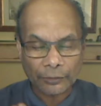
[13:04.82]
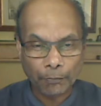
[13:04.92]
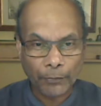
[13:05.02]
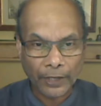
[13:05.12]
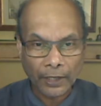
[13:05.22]

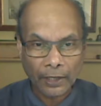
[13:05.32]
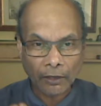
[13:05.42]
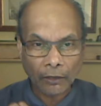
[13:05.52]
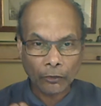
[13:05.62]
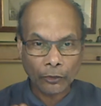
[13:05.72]
being
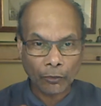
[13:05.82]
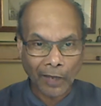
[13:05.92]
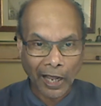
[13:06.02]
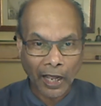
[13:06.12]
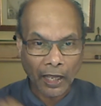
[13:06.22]
who you
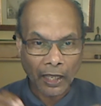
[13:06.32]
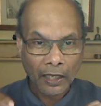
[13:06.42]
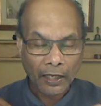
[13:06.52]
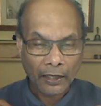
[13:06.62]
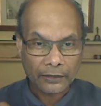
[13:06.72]
are
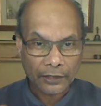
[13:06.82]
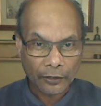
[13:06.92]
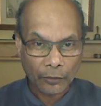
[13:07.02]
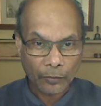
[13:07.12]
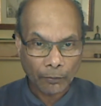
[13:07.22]
as a
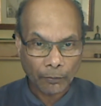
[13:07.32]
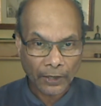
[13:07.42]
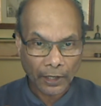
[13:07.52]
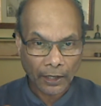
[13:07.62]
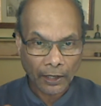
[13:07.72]
human
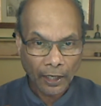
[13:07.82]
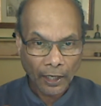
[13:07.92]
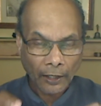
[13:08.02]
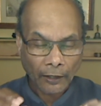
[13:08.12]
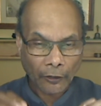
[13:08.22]
being,
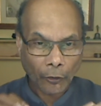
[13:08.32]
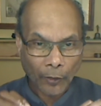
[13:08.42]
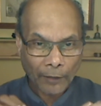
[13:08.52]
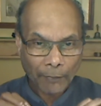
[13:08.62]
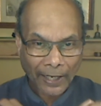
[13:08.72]

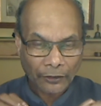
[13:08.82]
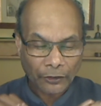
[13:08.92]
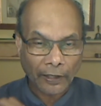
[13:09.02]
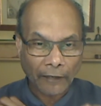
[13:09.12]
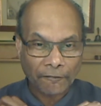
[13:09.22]
going back to
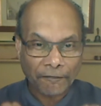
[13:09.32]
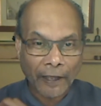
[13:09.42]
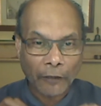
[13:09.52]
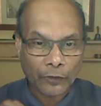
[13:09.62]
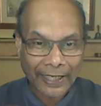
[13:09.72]
that
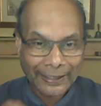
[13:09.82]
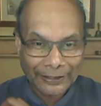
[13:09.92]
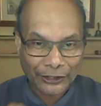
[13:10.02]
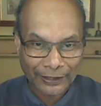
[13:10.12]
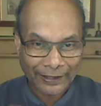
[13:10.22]

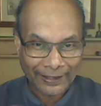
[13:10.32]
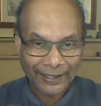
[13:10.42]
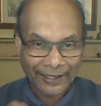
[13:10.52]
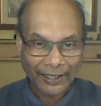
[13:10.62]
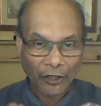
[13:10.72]
foundation
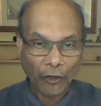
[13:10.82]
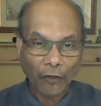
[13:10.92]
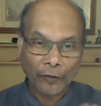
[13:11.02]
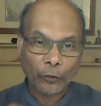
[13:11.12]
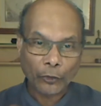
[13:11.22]
of
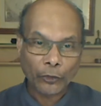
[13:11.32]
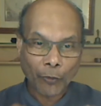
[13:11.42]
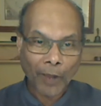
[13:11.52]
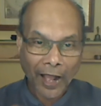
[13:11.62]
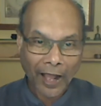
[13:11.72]
who you
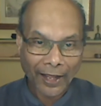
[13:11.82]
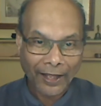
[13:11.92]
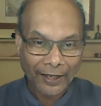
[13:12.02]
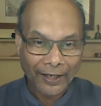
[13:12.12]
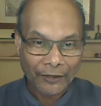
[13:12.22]
are,
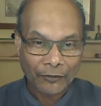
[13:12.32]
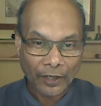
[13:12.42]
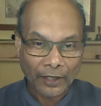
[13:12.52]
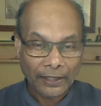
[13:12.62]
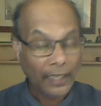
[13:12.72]

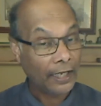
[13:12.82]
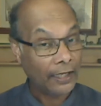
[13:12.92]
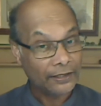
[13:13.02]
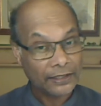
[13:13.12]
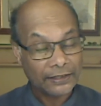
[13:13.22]
right? And
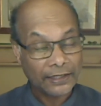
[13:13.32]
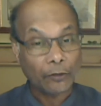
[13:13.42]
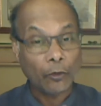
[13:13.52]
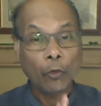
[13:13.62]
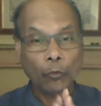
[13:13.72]
as I said,
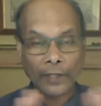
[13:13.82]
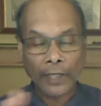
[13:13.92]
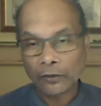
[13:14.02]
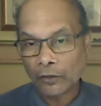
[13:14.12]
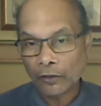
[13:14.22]

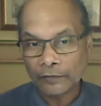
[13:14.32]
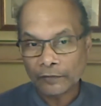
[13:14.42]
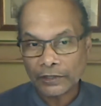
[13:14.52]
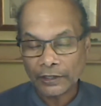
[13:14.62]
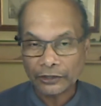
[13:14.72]
without
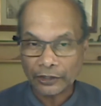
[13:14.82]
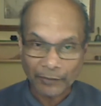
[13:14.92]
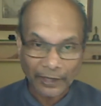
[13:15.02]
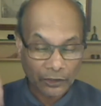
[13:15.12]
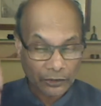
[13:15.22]
conversation,
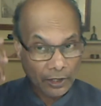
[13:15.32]
because